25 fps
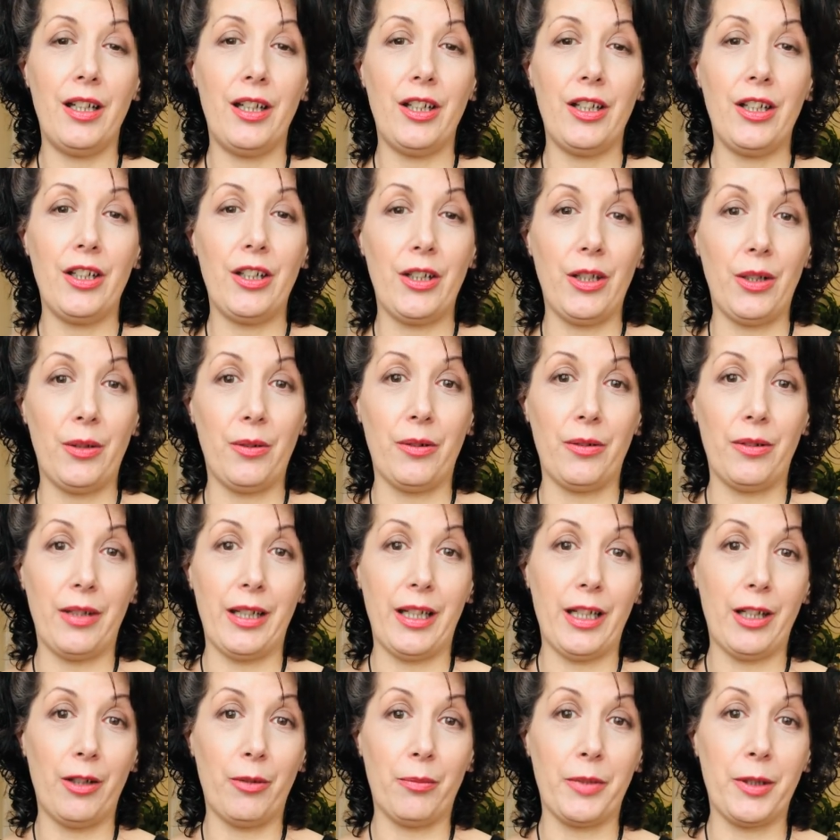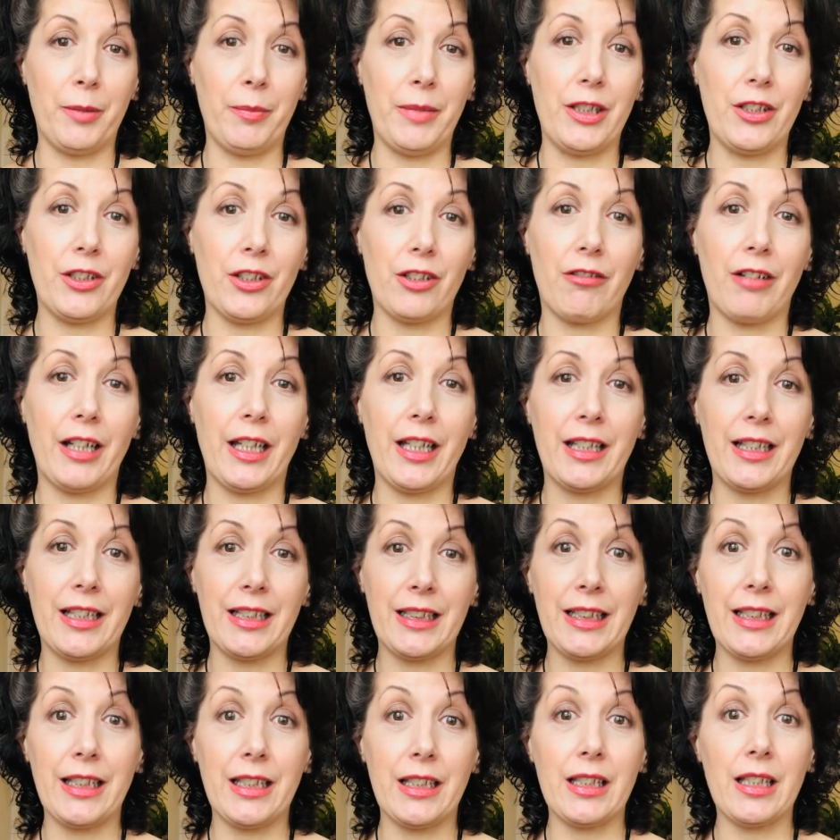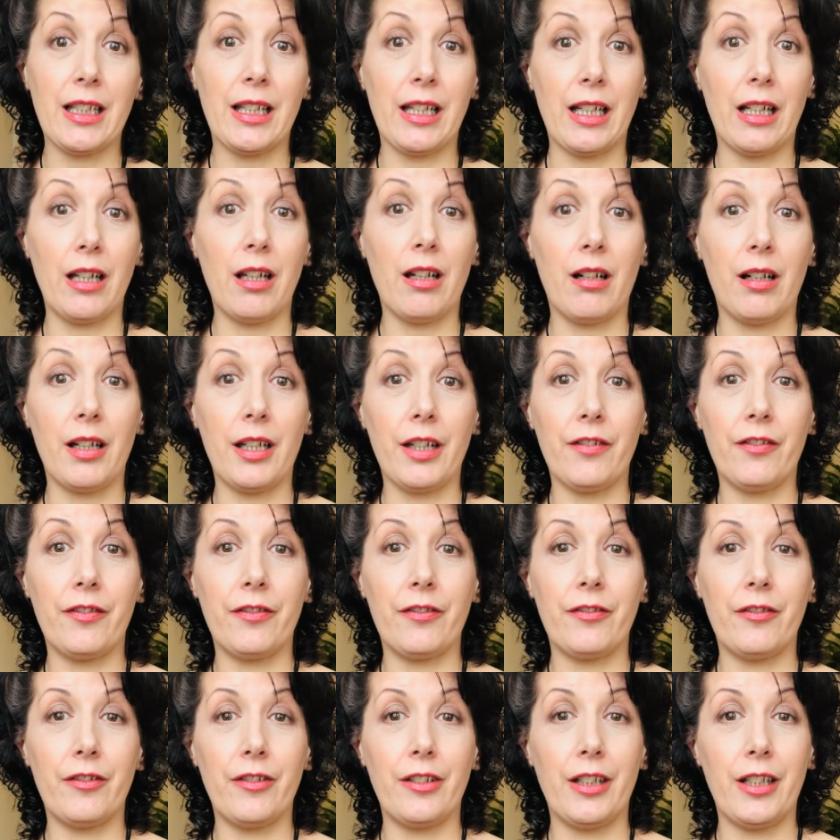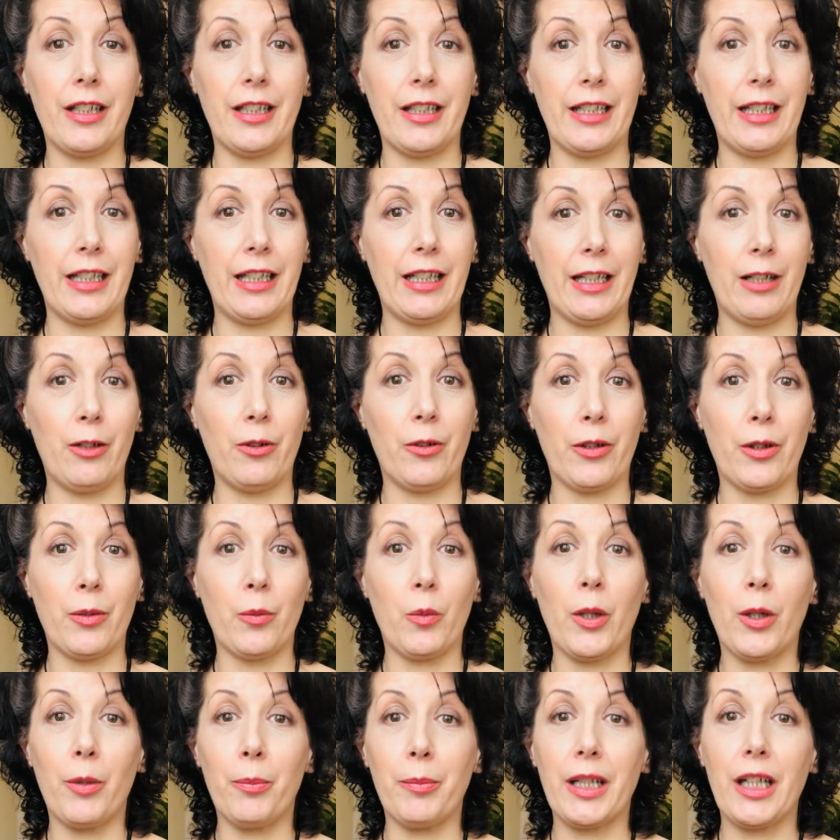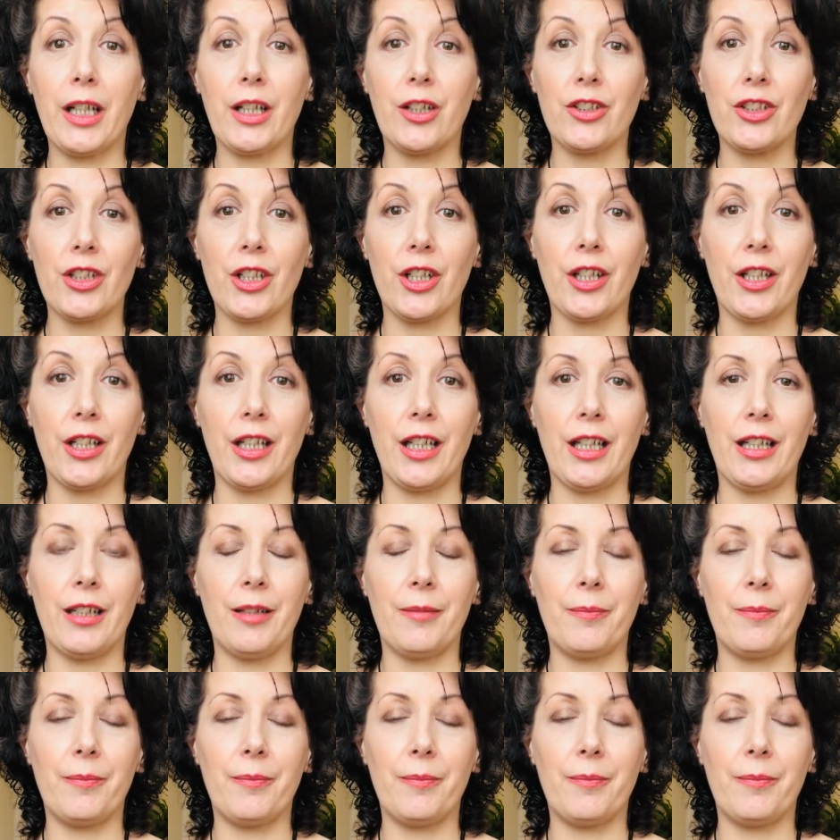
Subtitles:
you know, help them integrate this into their life and their health and wellbeing journey.